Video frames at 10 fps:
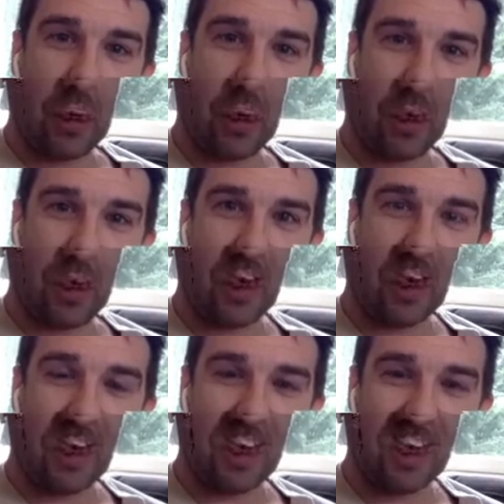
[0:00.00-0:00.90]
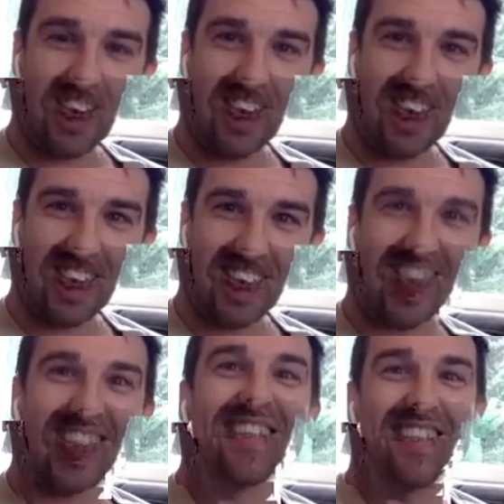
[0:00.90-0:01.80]
the person, the, the
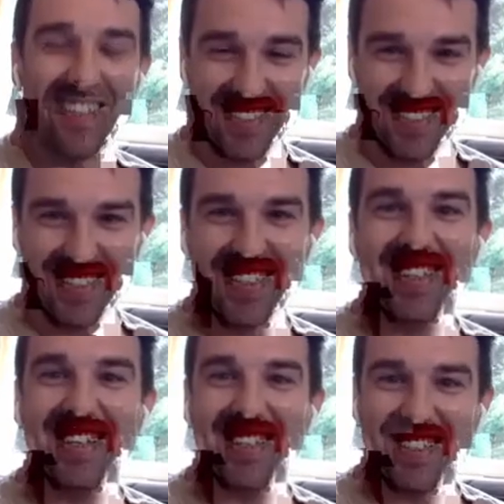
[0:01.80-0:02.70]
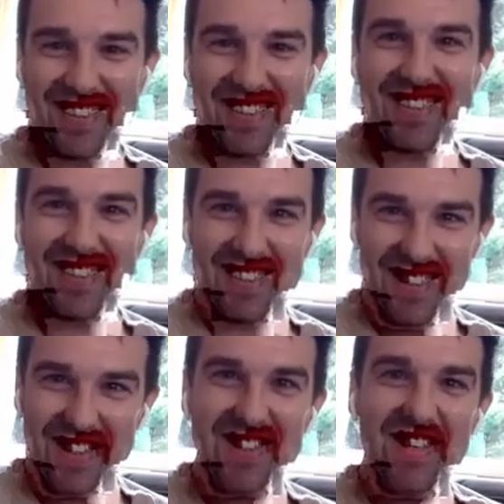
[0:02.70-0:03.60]
player on the screen. I think originally it
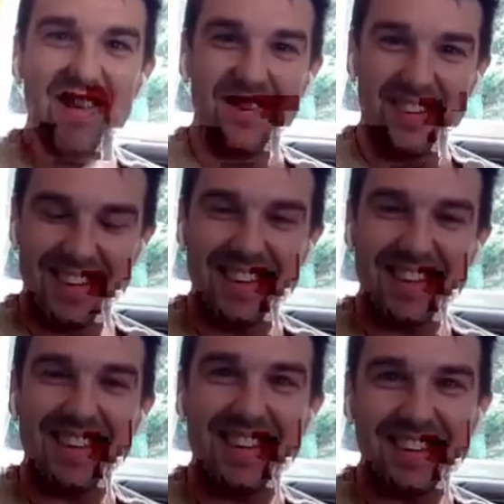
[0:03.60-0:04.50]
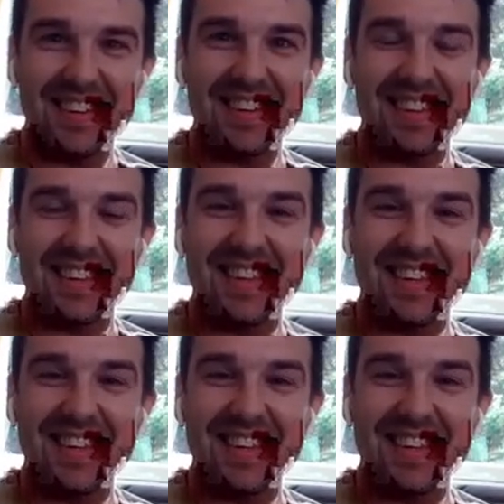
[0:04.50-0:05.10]
was more of like, you know, a mirror type